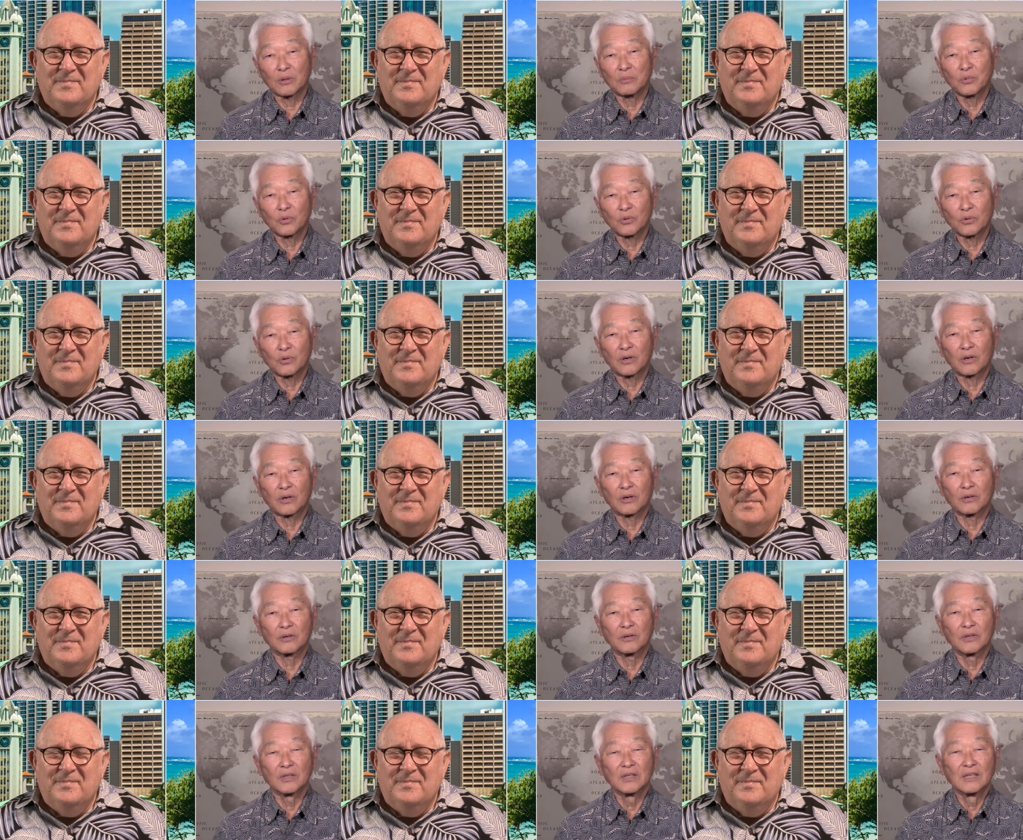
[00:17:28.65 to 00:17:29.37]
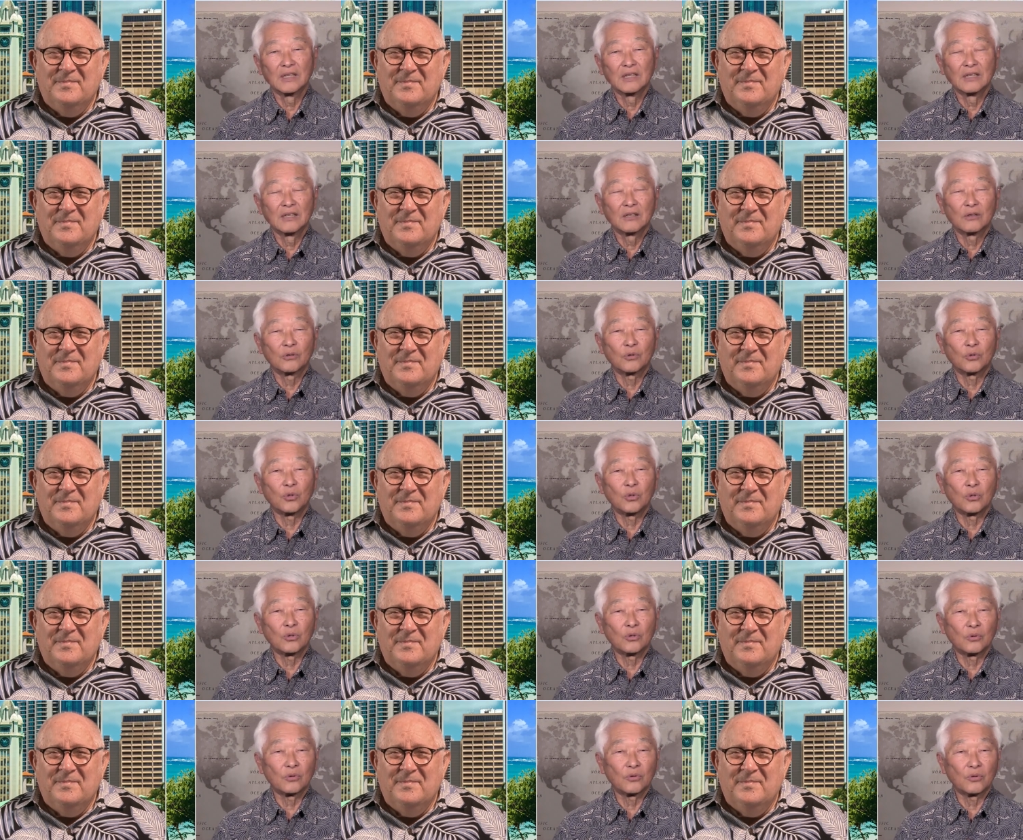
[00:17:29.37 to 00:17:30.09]
Speaker 1: who are who
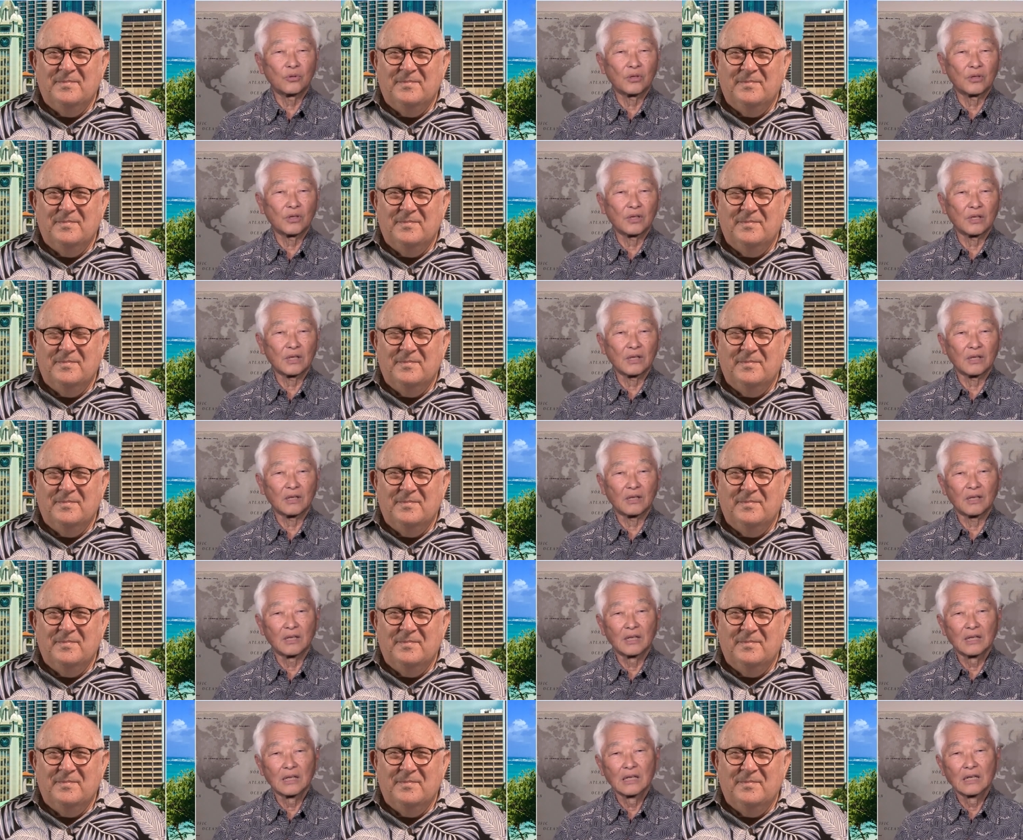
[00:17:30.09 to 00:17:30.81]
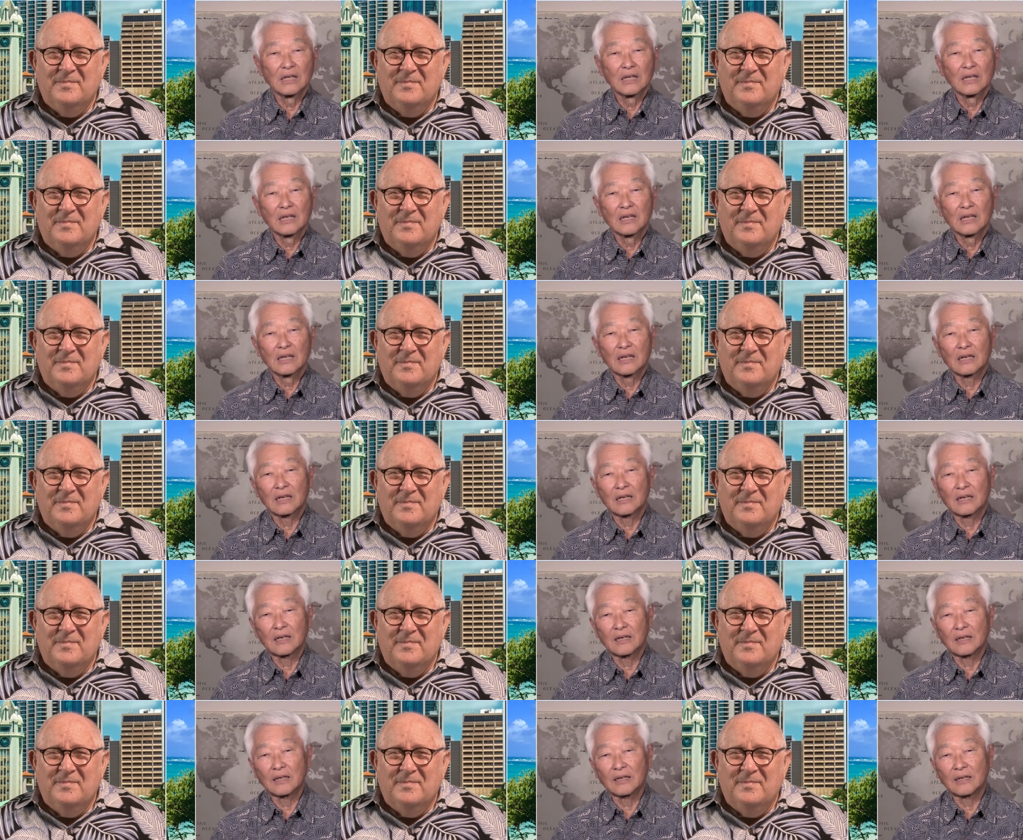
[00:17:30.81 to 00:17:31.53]
do the
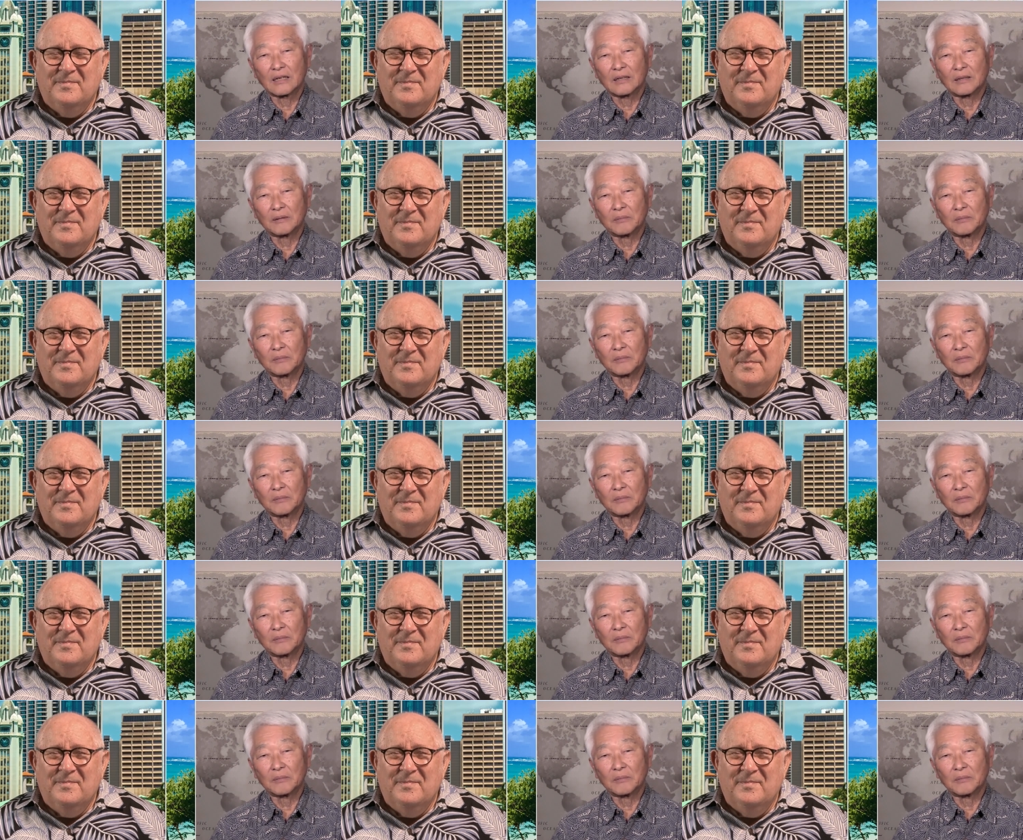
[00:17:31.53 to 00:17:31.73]
uh,